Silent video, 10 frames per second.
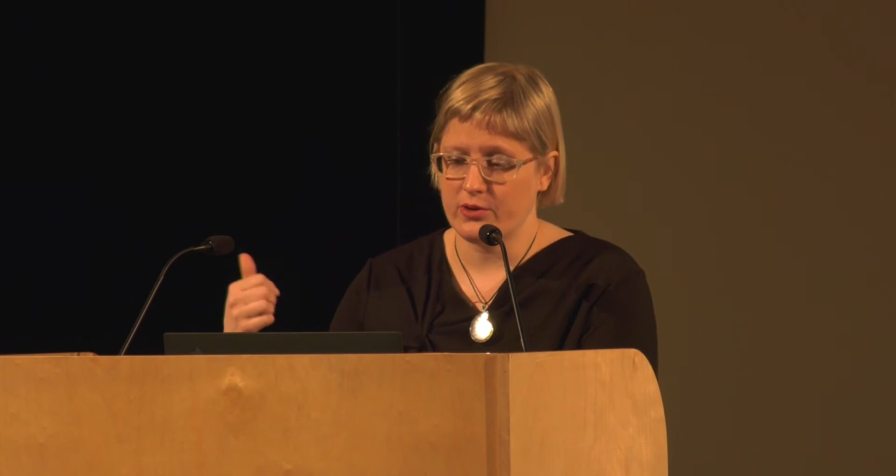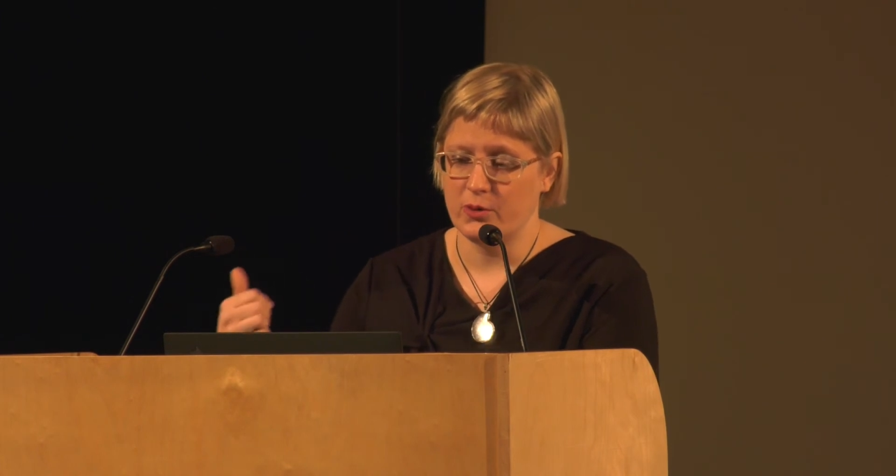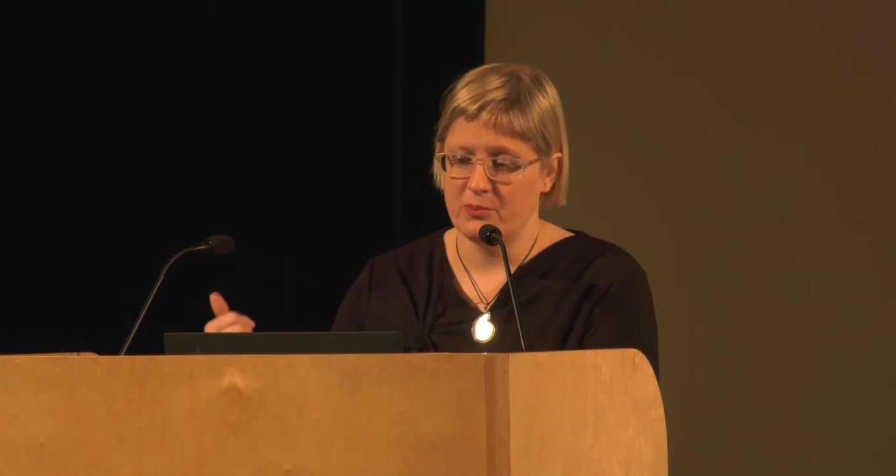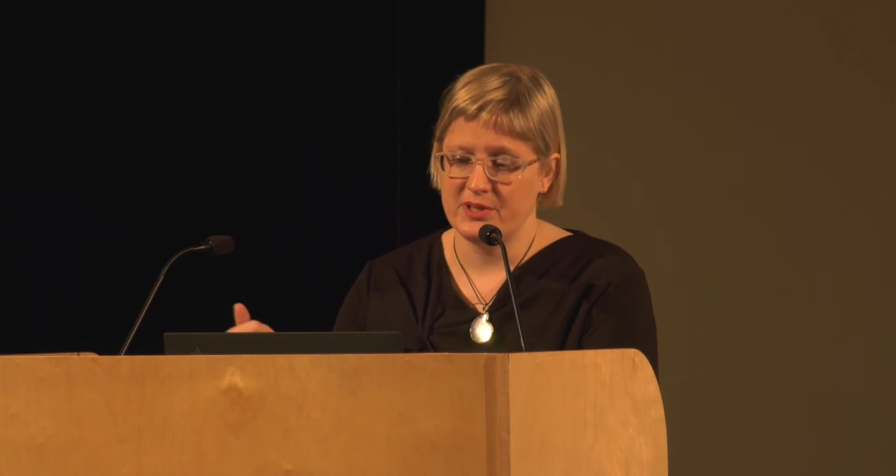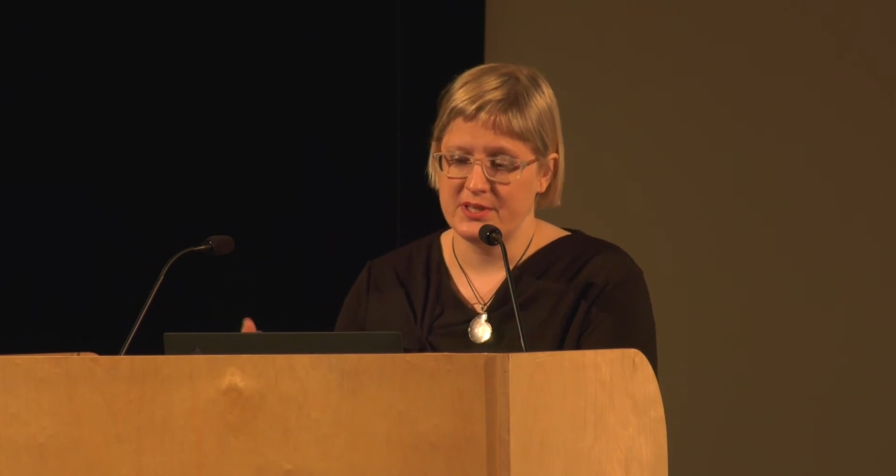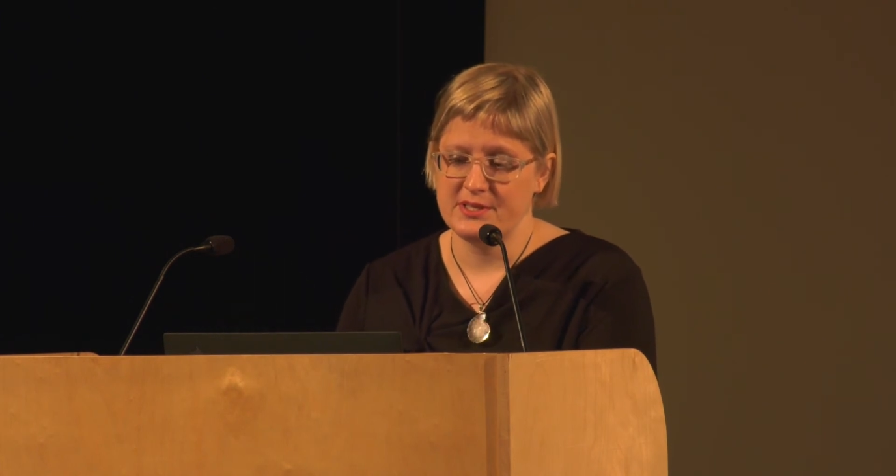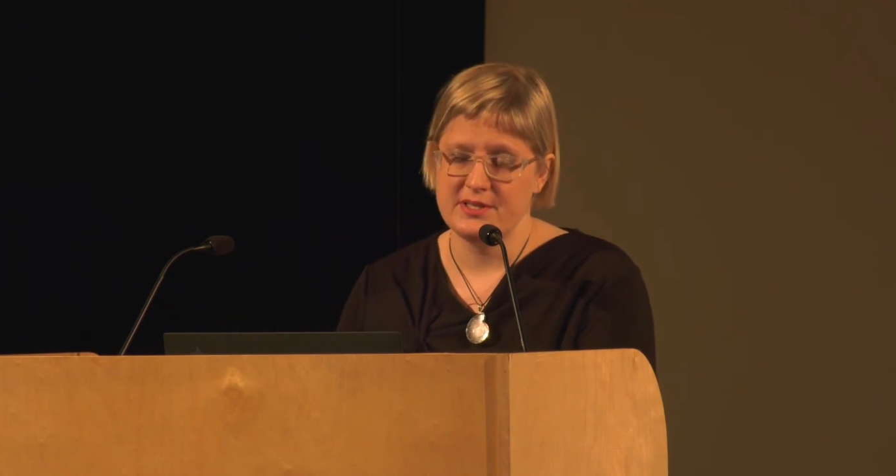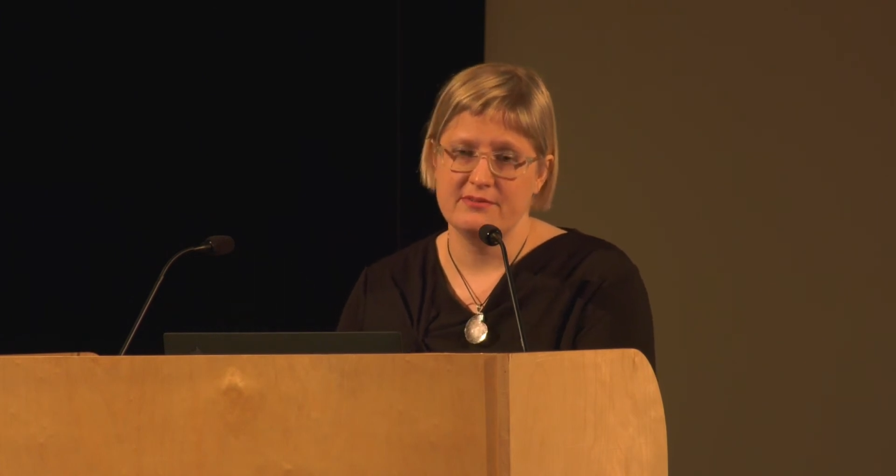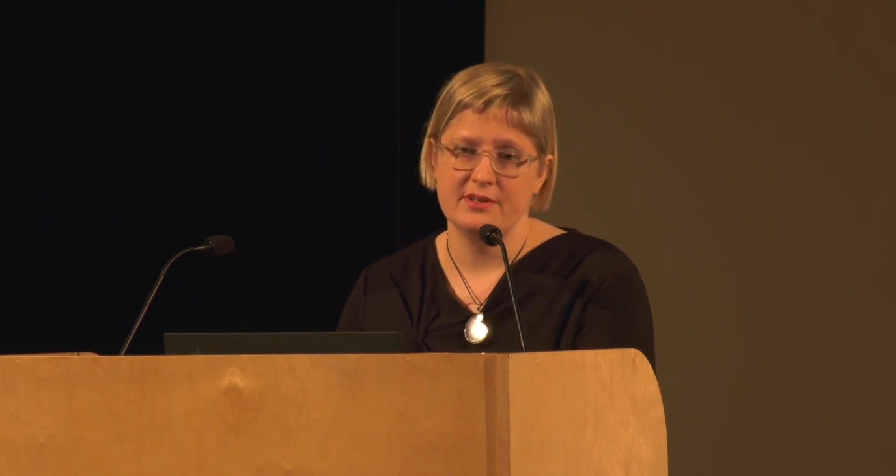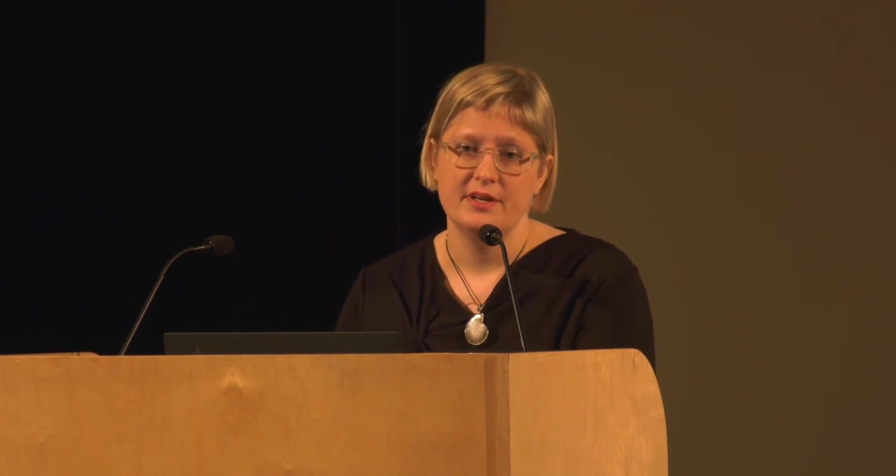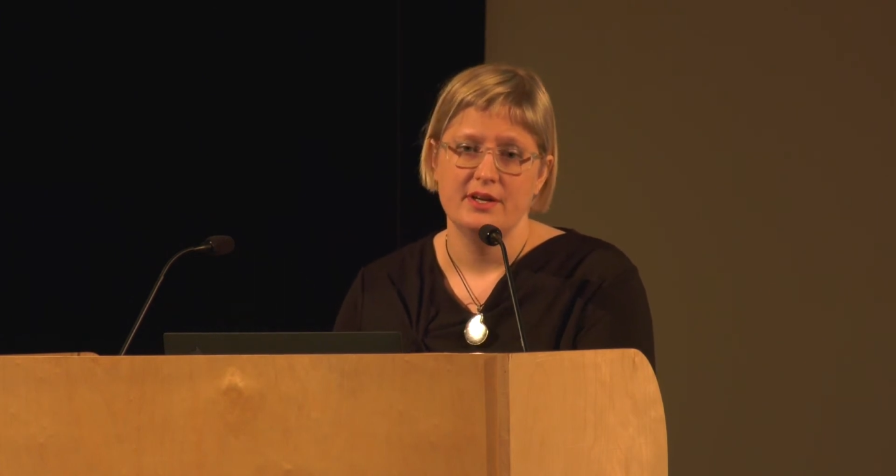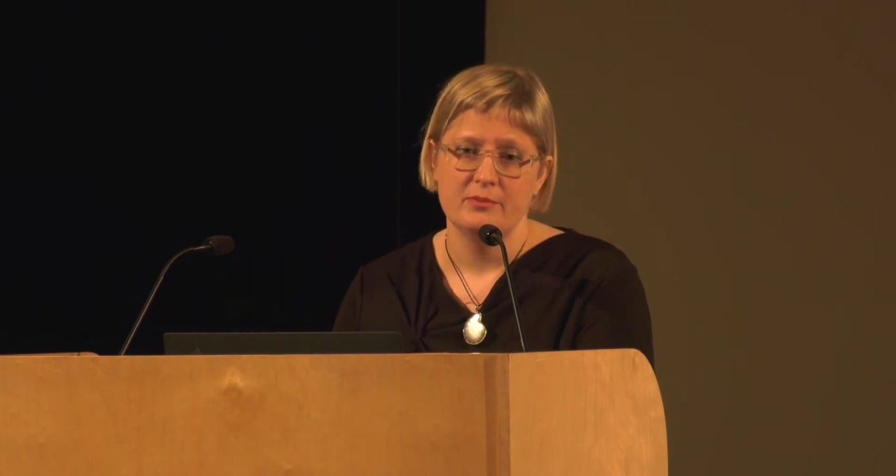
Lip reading: or competitive,